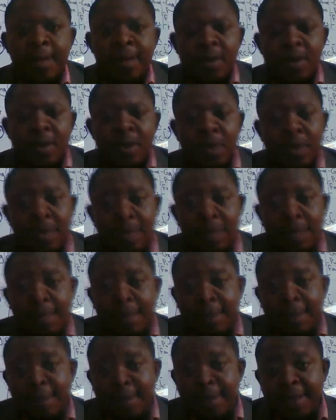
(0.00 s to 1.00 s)
You look at the
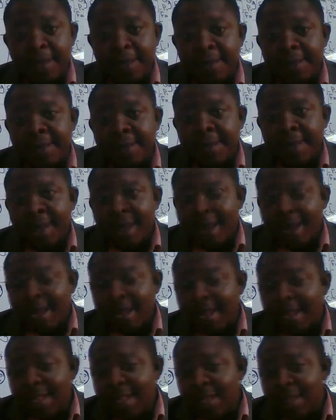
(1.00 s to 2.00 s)
bubbling
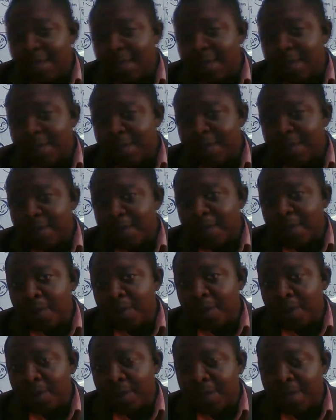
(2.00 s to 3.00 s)
under that human being we
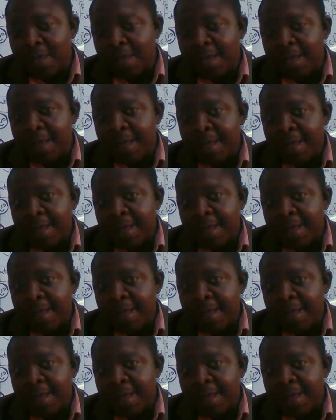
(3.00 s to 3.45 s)
wrote there,